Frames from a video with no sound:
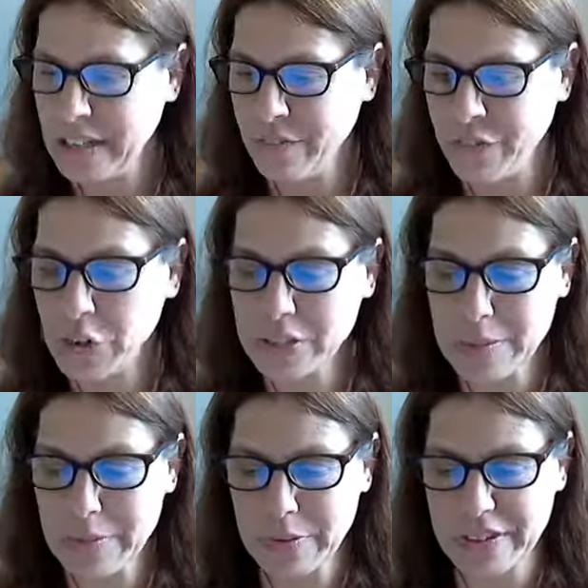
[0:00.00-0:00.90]
First, let
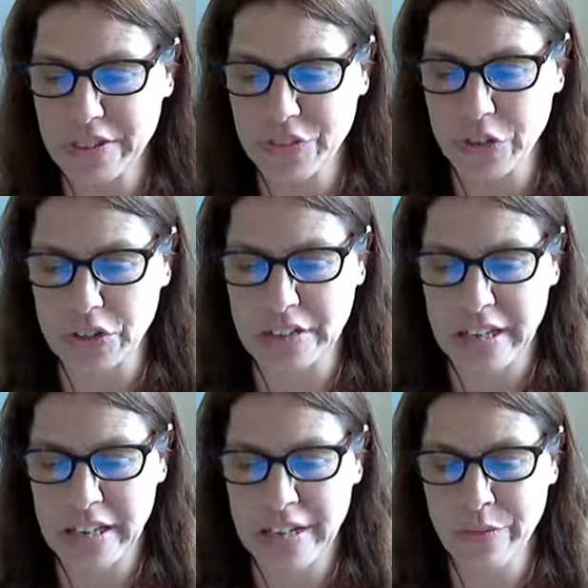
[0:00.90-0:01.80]
me read this verse.
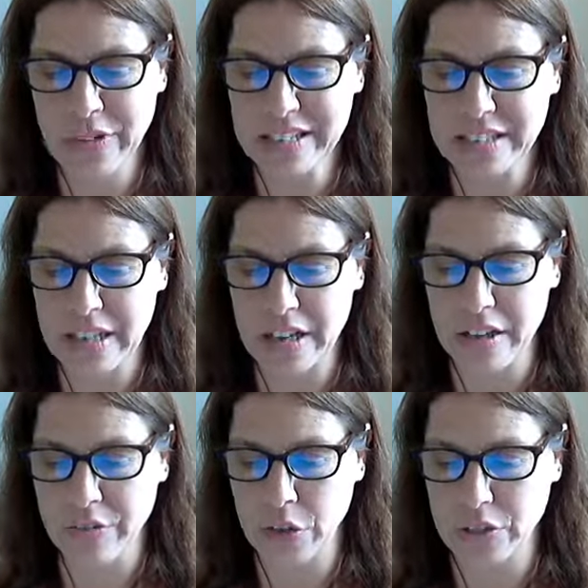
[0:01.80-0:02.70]
He reads
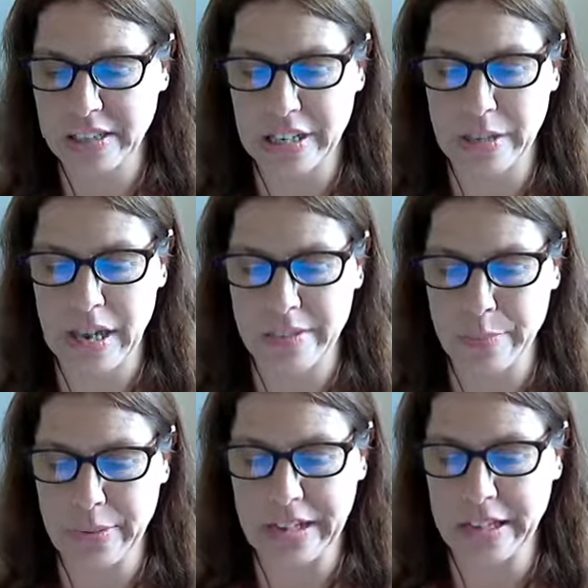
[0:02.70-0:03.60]
a verse here at the
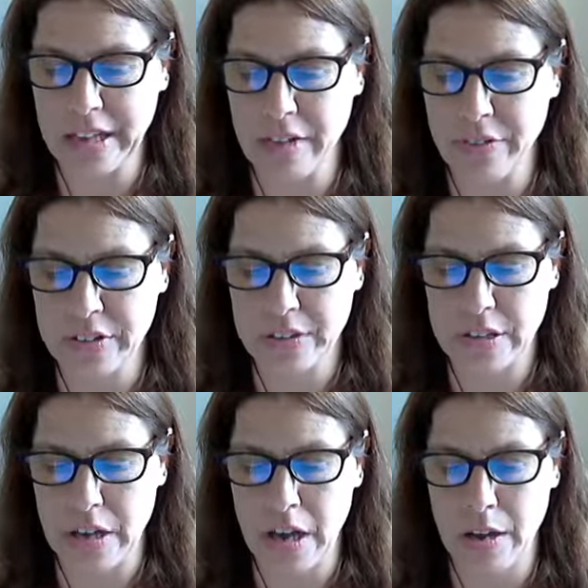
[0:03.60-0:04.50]
beginning of his
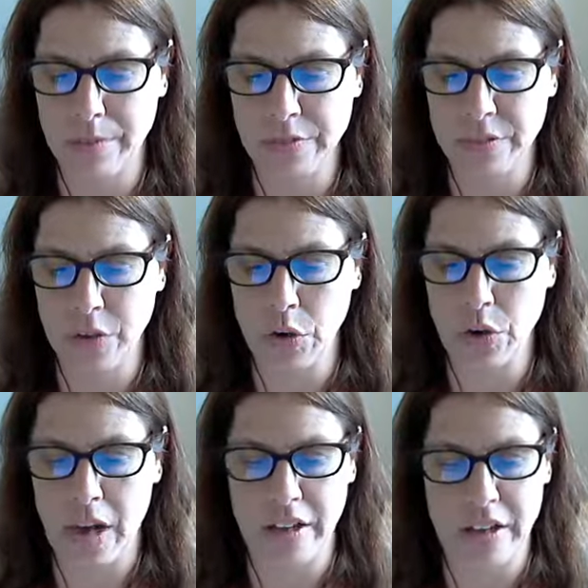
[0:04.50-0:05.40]
um, devote,
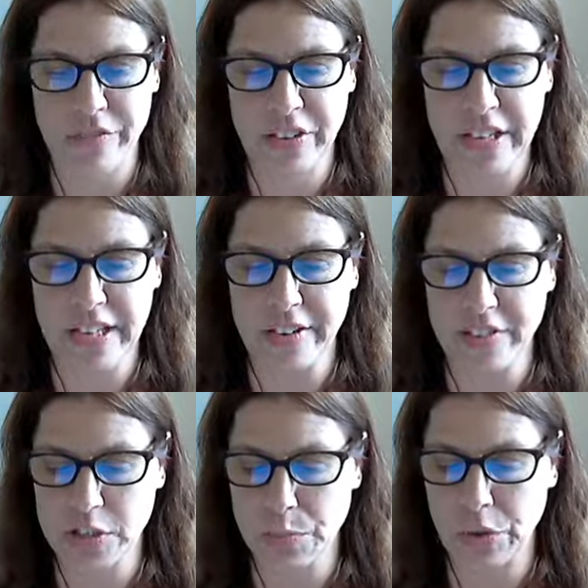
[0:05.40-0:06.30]
uh, beginning of
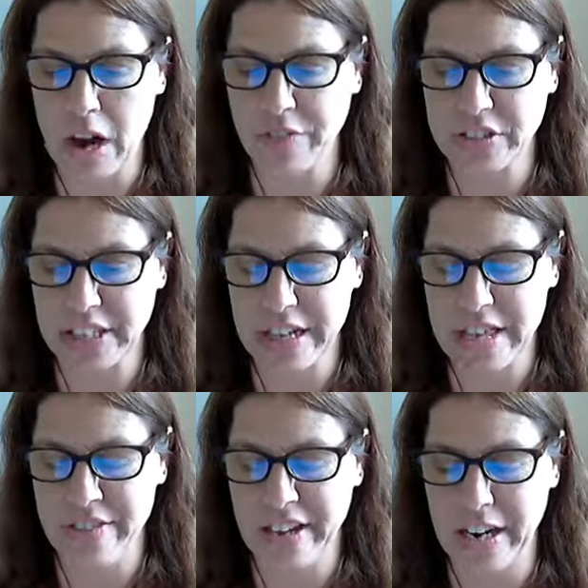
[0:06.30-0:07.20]
his prophecy,
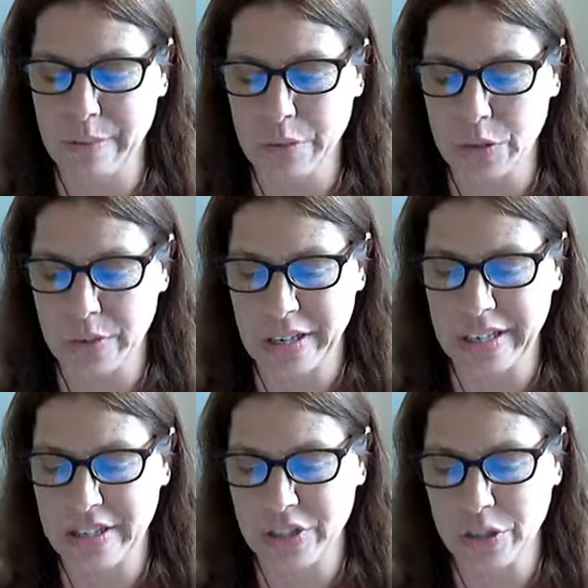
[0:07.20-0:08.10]
and then I'm going to read
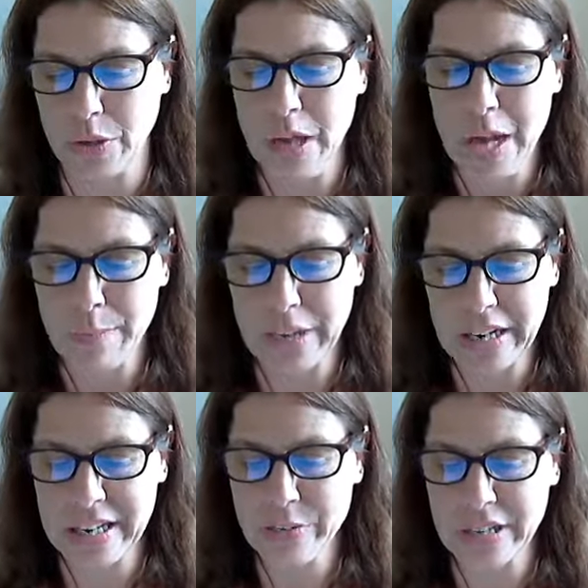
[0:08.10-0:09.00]
it too. But
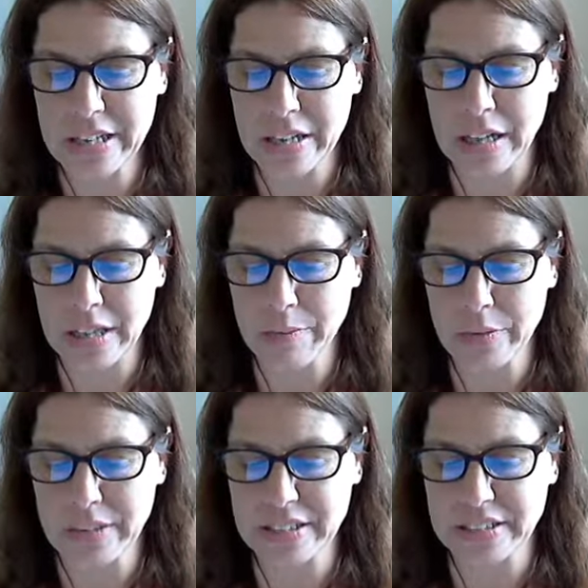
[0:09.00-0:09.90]
he read, let me
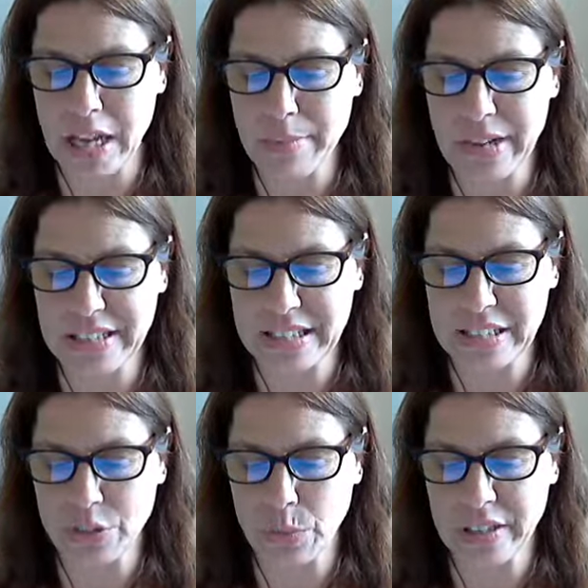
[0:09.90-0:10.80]
read Psalm 18,
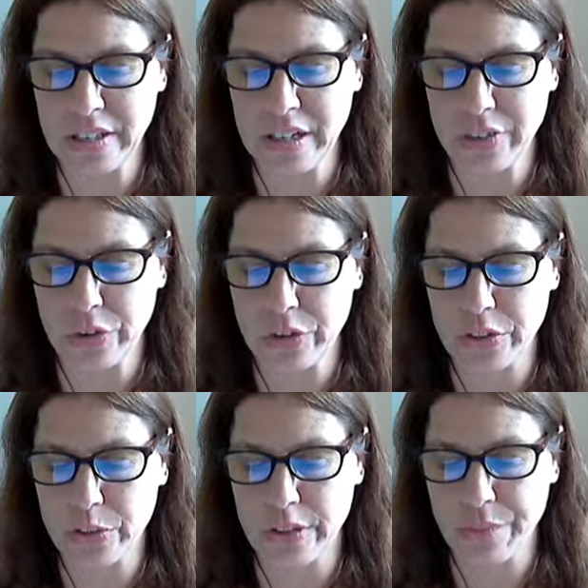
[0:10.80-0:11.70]
29,
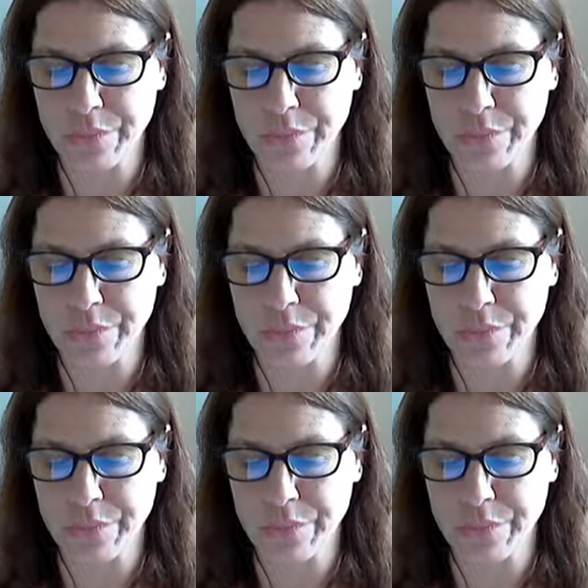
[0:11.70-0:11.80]
33.